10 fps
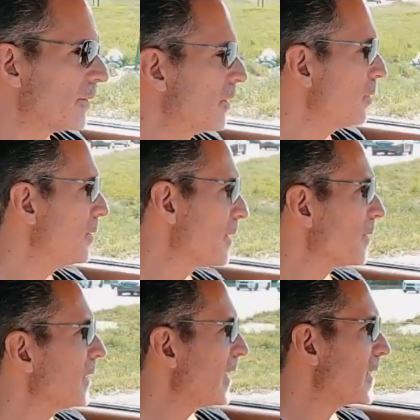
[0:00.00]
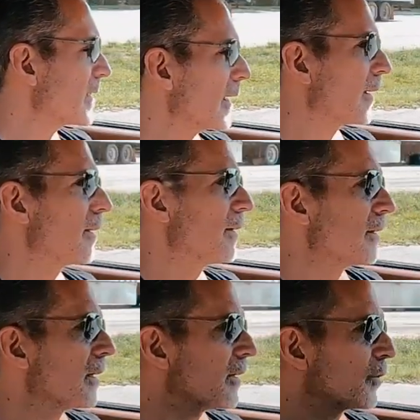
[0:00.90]
two-year leasing,
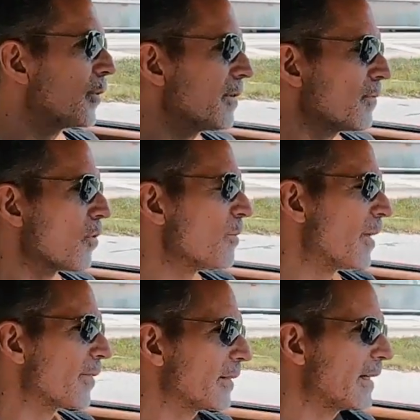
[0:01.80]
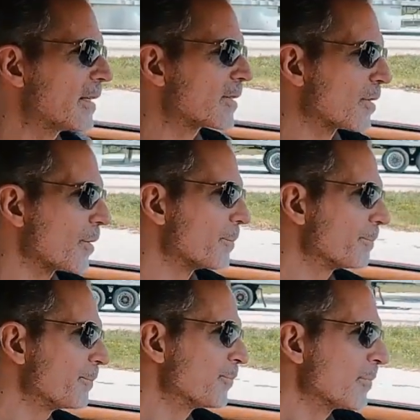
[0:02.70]
a 24-month lease term.
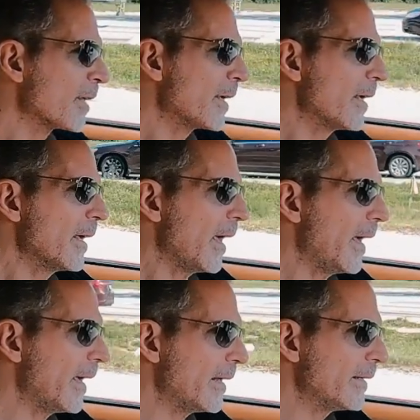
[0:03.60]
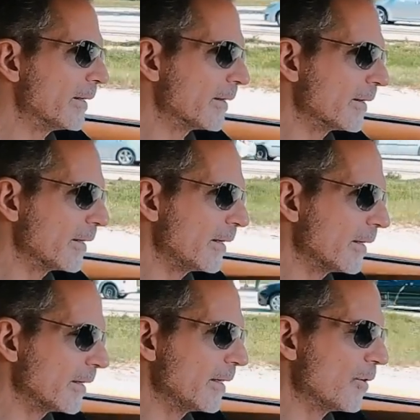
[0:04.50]
And
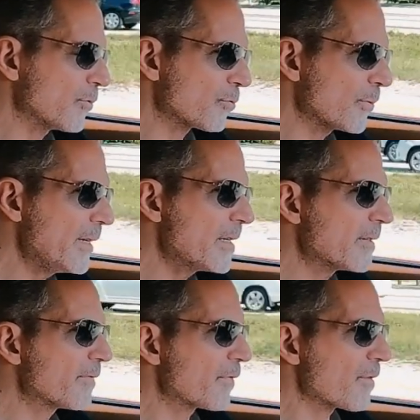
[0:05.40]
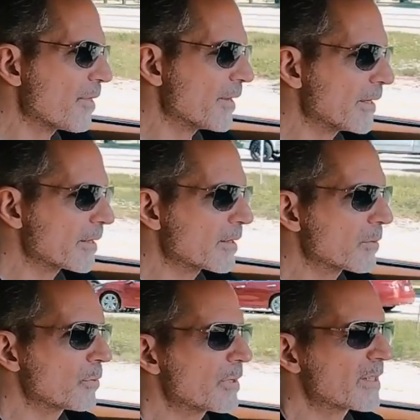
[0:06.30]
you know, the reason for
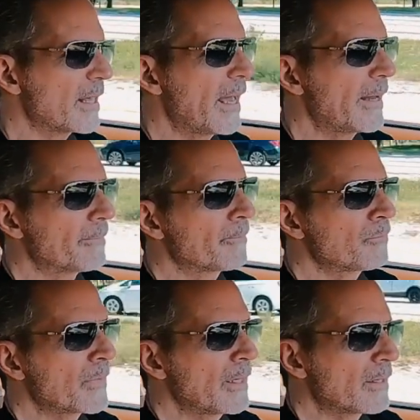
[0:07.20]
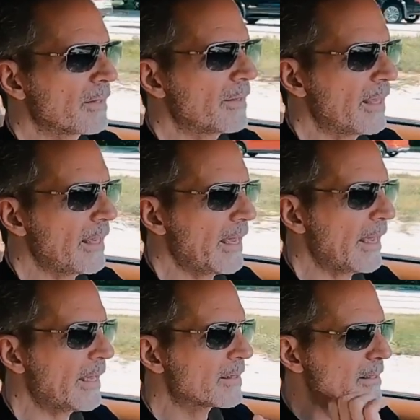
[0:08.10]
this was that they
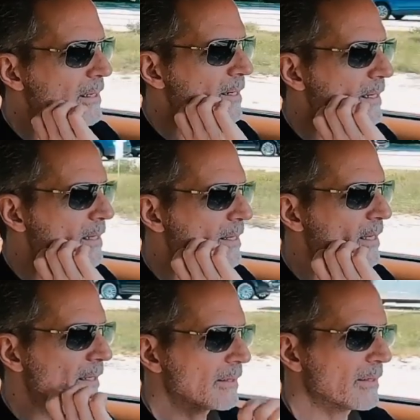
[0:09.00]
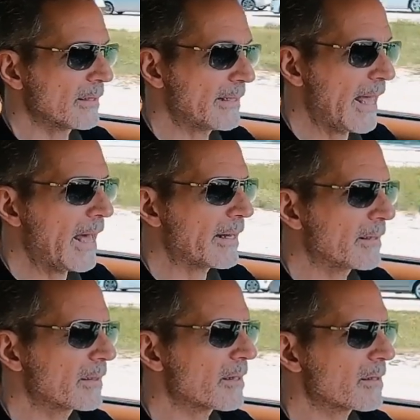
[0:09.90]
had studied the data
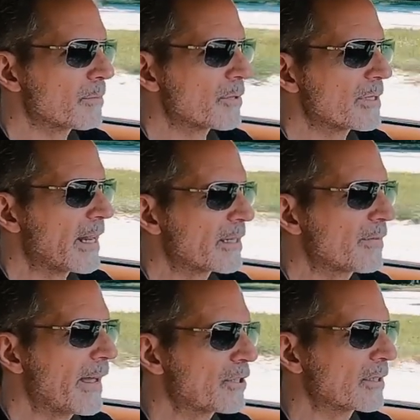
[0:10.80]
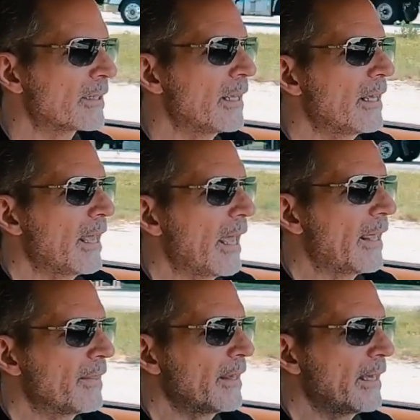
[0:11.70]
on customer satisfaction,
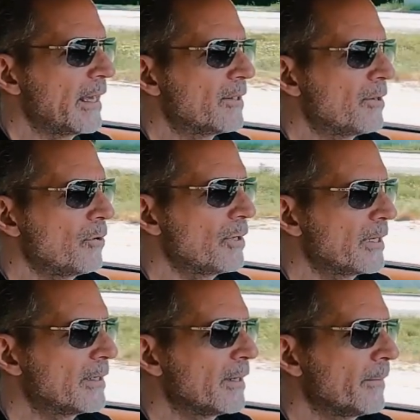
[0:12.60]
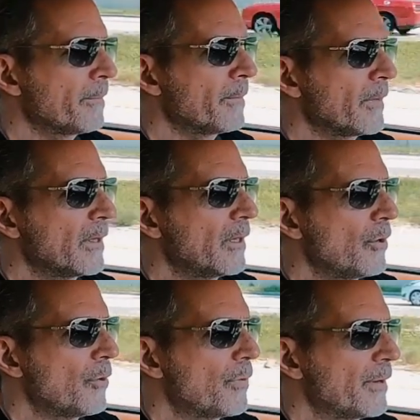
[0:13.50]
and they had noted, you
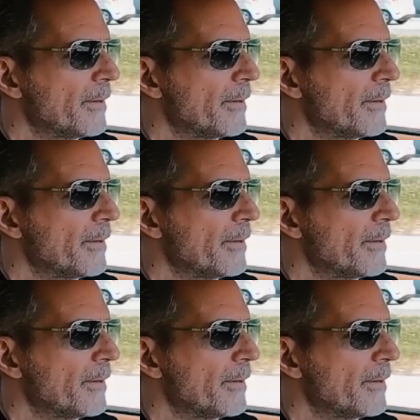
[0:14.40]
know,